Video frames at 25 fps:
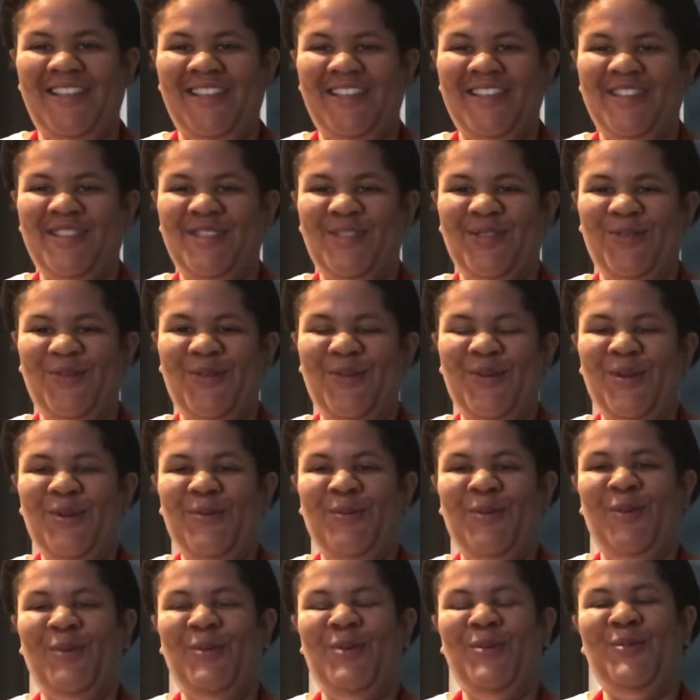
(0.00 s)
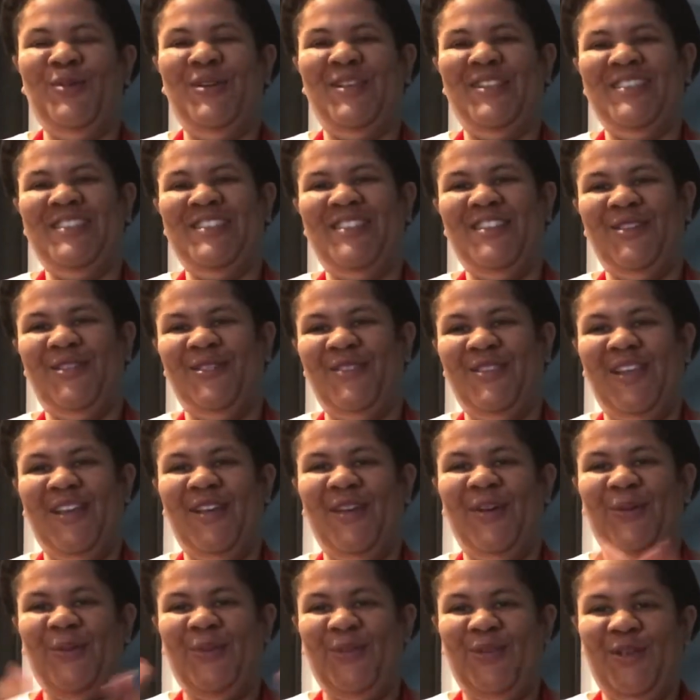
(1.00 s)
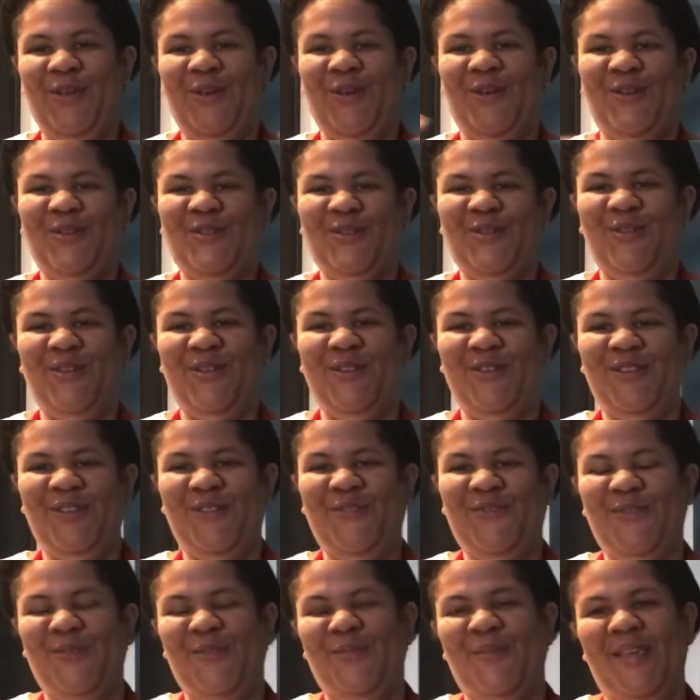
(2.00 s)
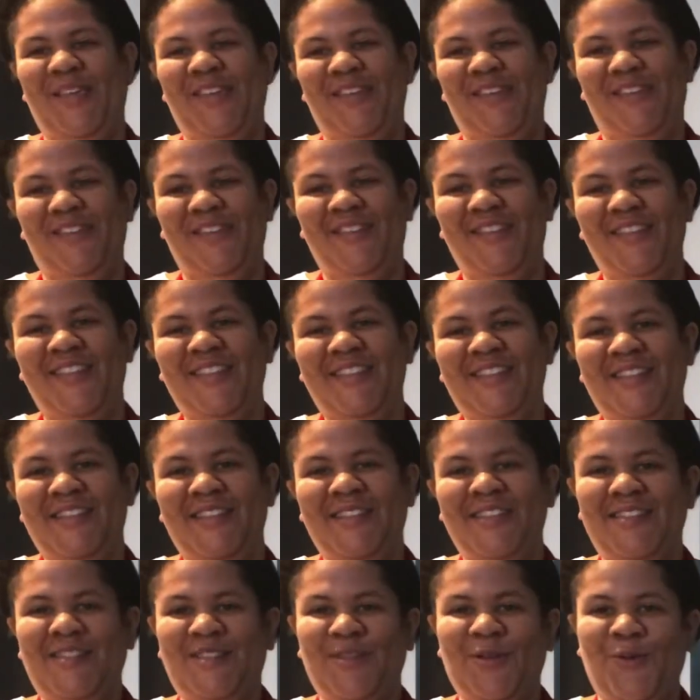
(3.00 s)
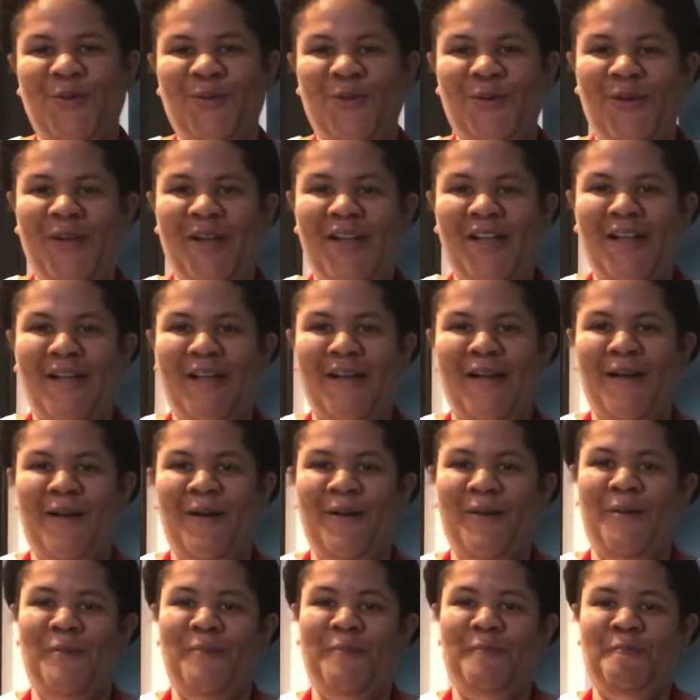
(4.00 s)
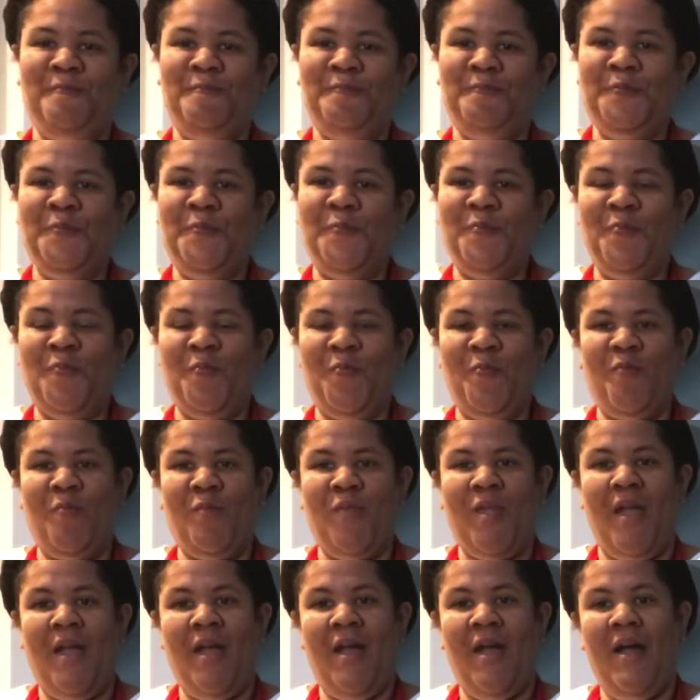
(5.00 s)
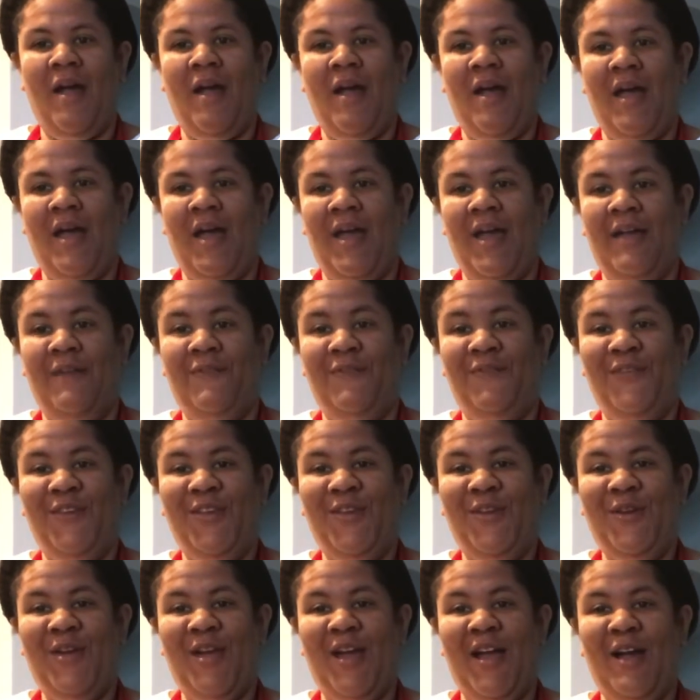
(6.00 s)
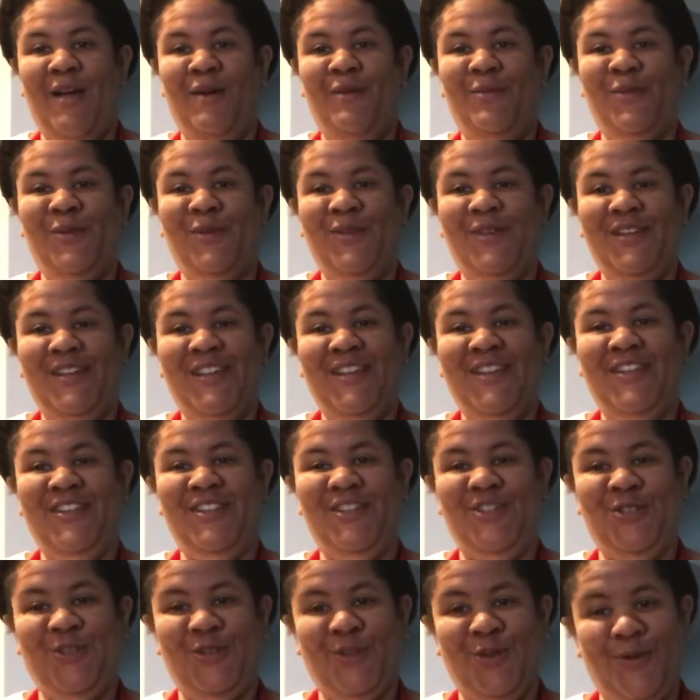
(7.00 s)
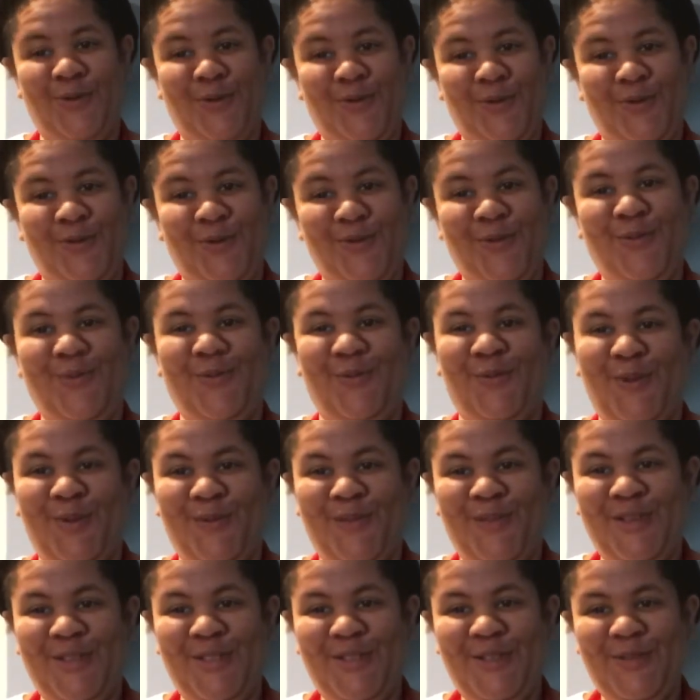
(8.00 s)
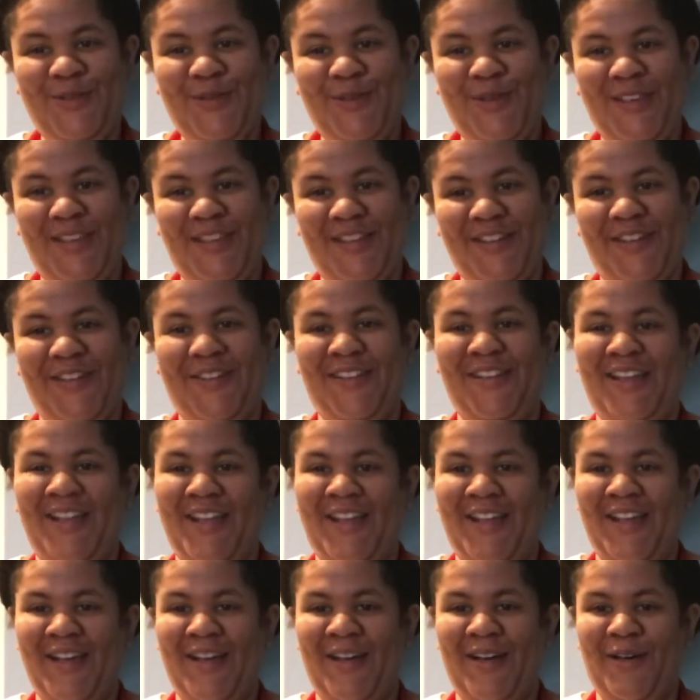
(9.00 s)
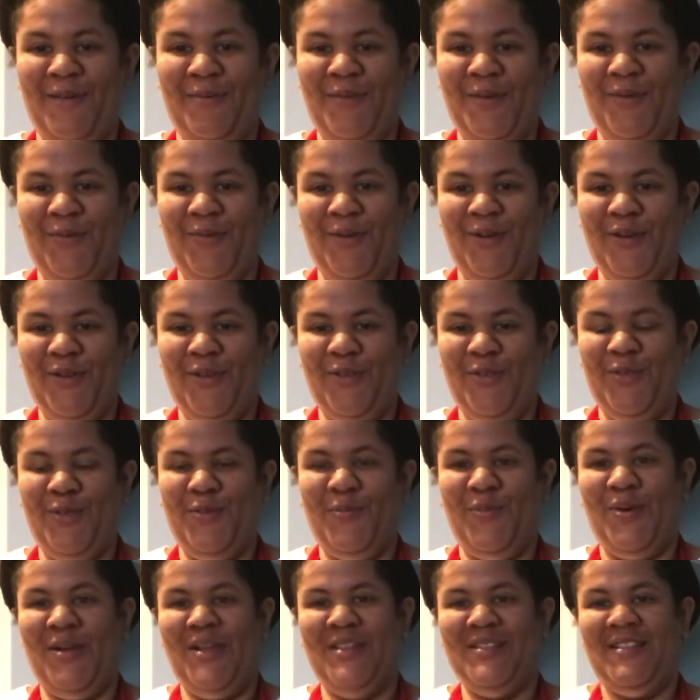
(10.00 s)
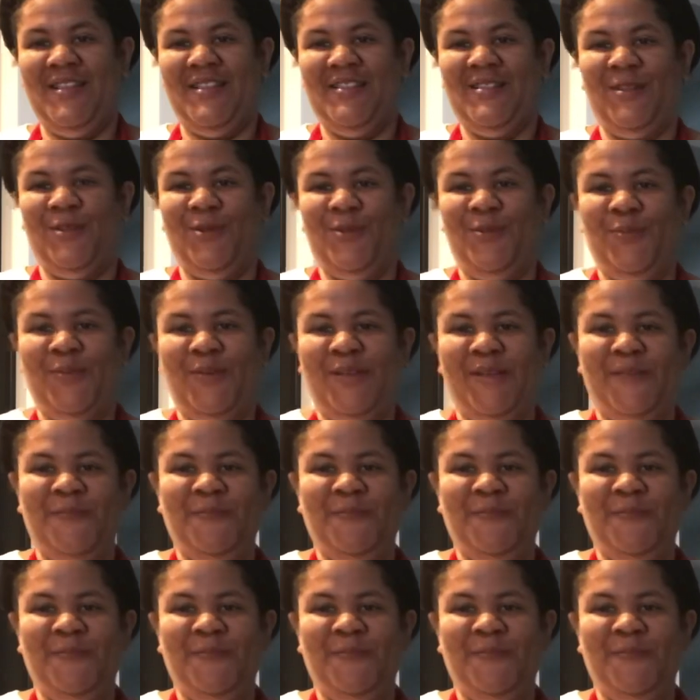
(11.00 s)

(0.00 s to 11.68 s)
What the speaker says: So what we would consider the healthier alternative for baked goods. So I figured I would show you what we do here and walk you through the process a little bit.